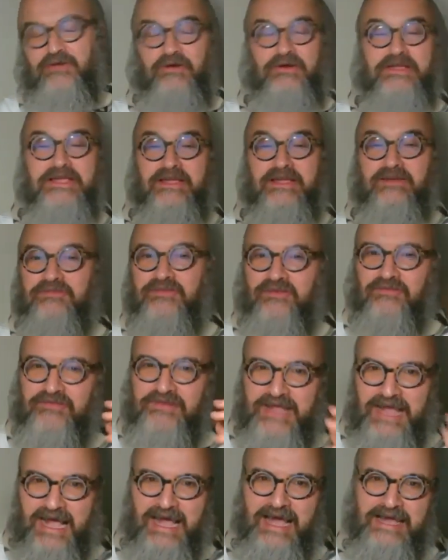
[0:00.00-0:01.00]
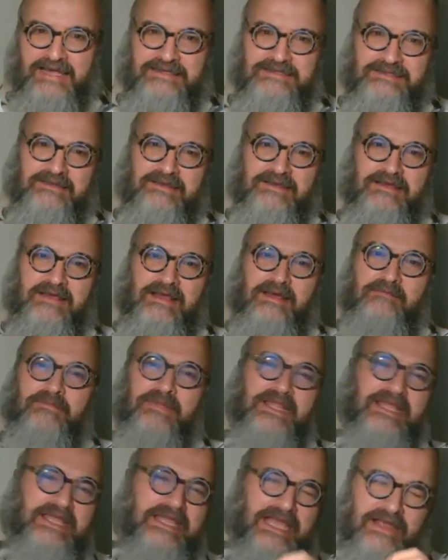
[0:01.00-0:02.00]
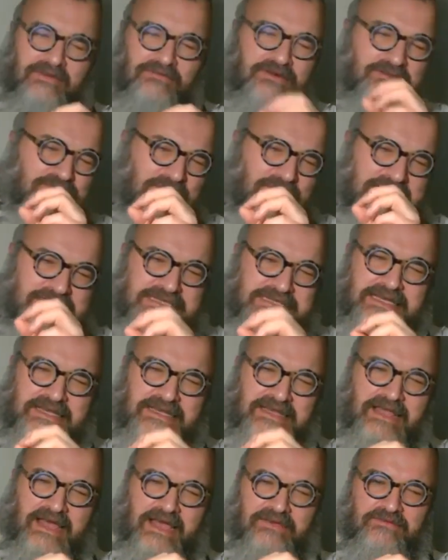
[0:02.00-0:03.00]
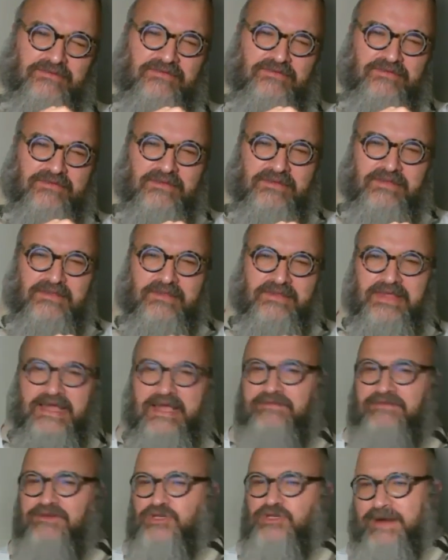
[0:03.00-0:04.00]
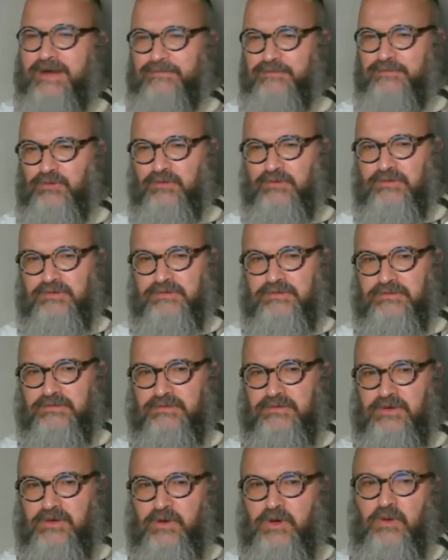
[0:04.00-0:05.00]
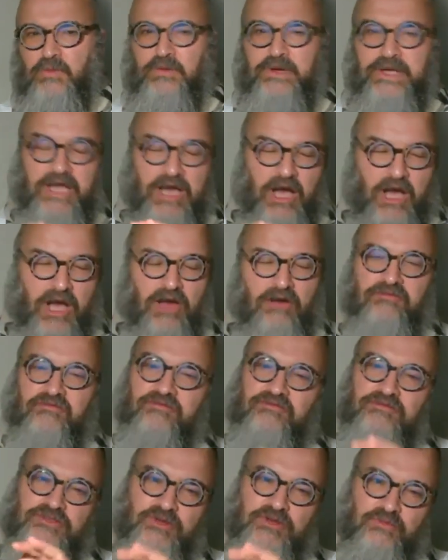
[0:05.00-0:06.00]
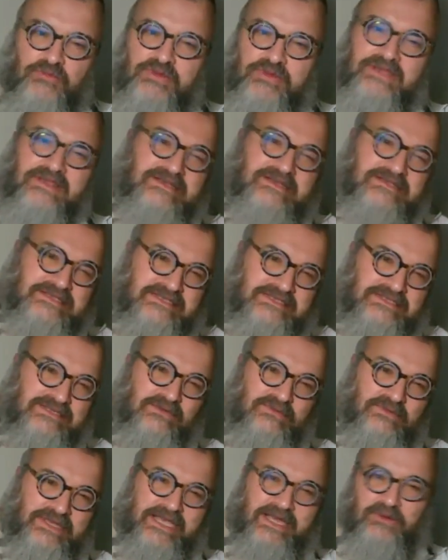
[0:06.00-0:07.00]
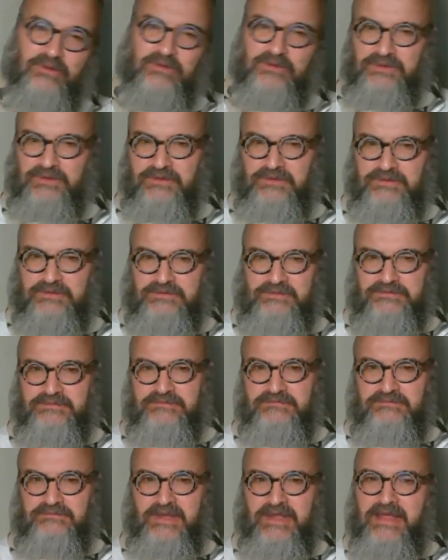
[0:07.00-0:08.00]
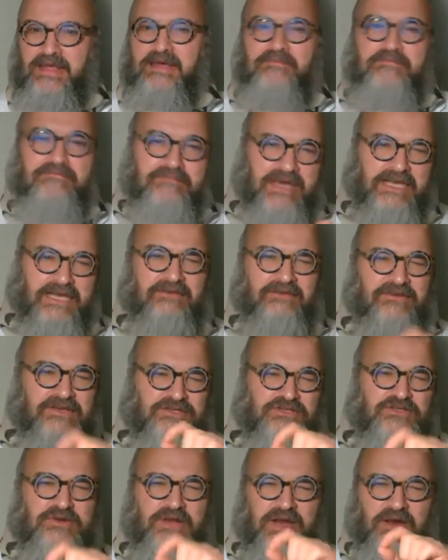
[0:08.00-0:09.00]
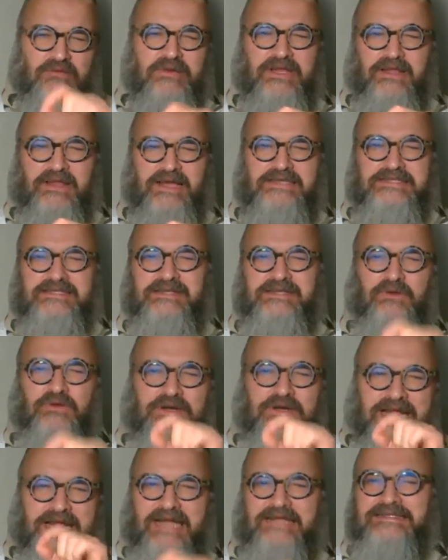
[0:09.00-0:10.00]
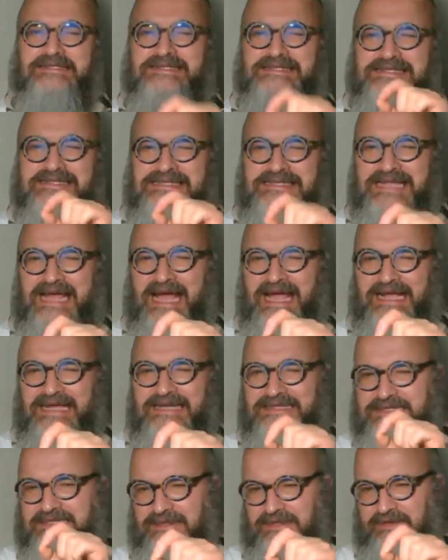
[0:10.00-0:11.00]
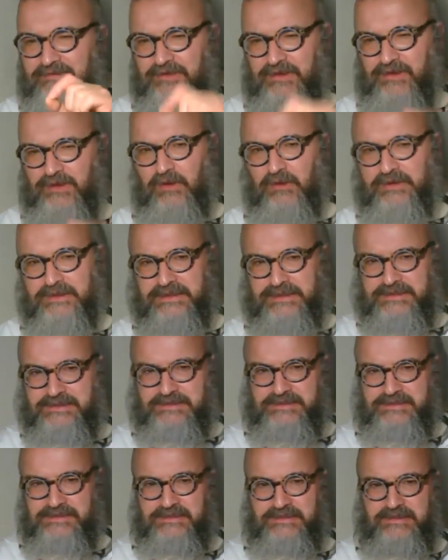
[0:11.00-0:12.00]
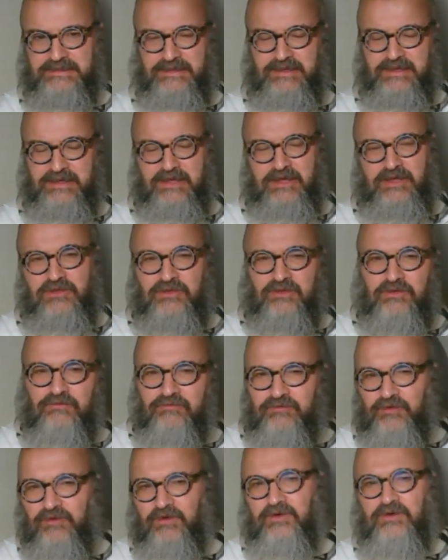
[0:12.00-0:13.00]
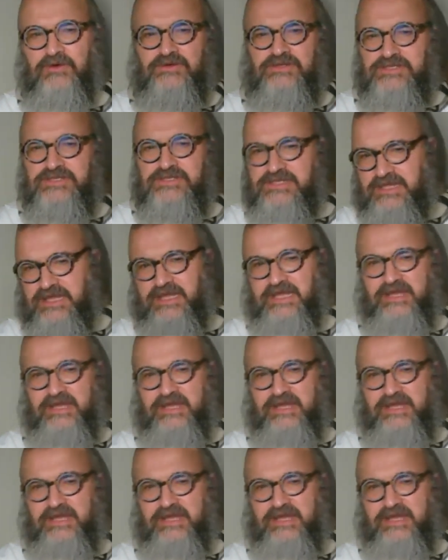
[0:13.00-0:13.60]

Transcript: They're a gift of God, but like every blessing in life, they have a trapdoor. We often don't realize it until we get older. Many of us do not realize that we're not designed to live in loneliness. The first